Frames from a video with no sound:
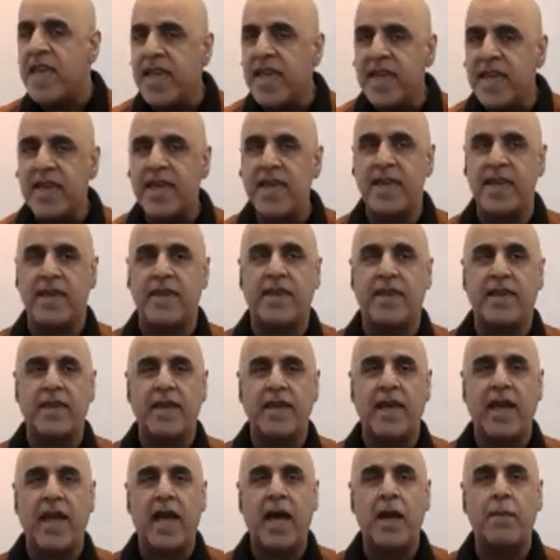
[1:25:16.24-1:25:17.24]
thinking
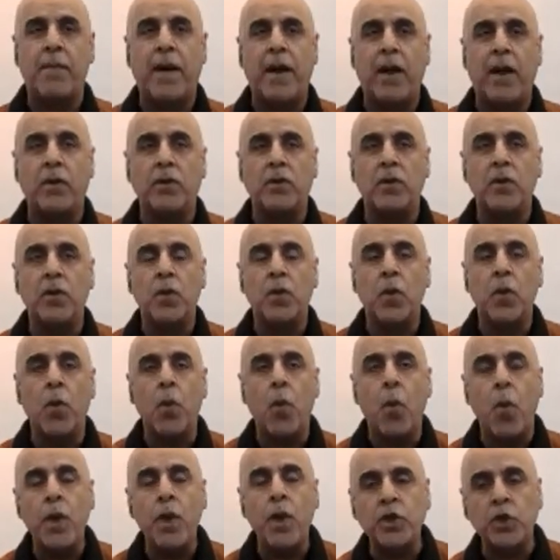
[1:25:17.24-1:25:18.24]
about
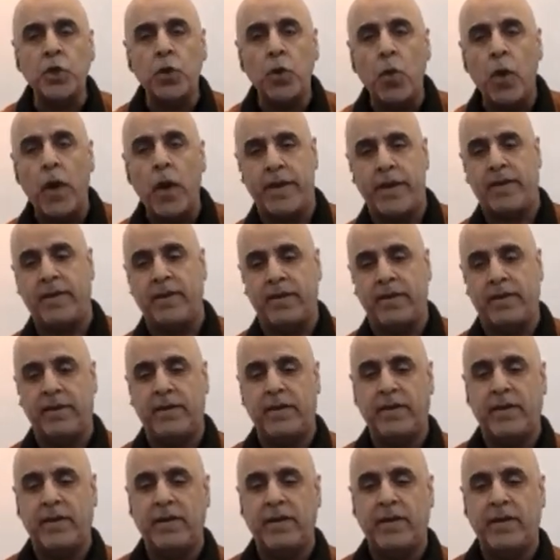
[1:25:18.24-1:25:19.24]
which one
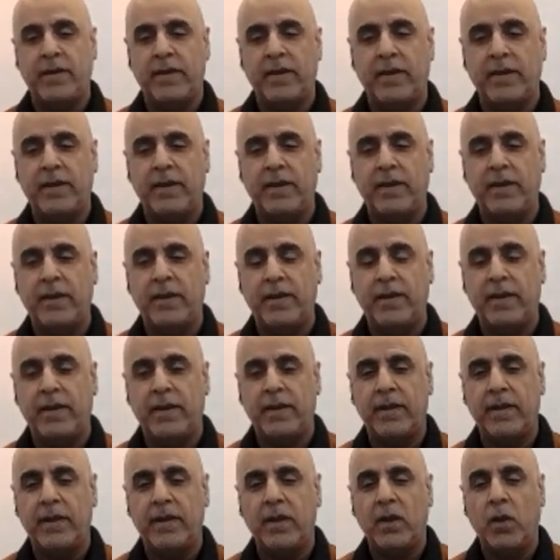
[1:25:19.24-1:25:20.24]

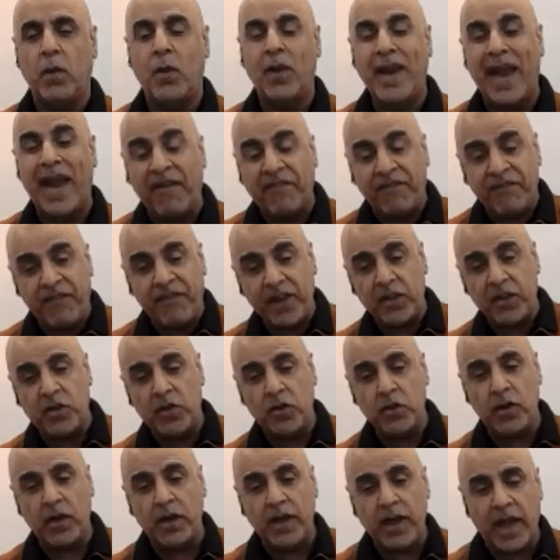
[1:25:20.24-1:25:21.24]
will
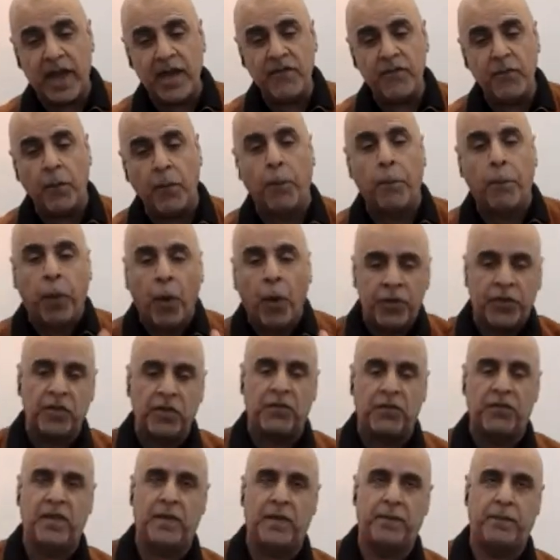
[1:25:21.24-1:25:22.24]
affect your life, both
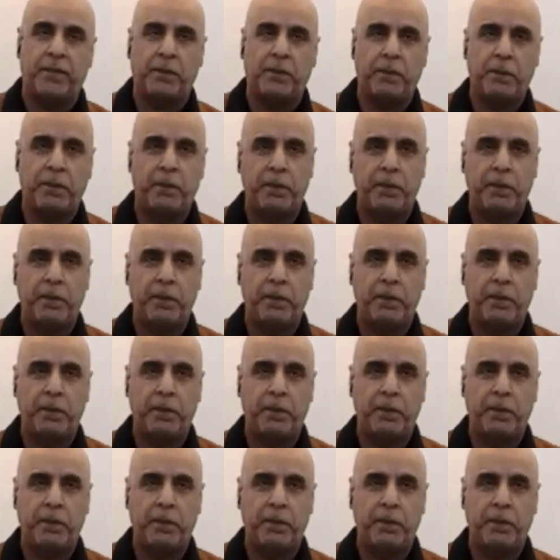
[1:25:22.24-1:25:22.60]
of them.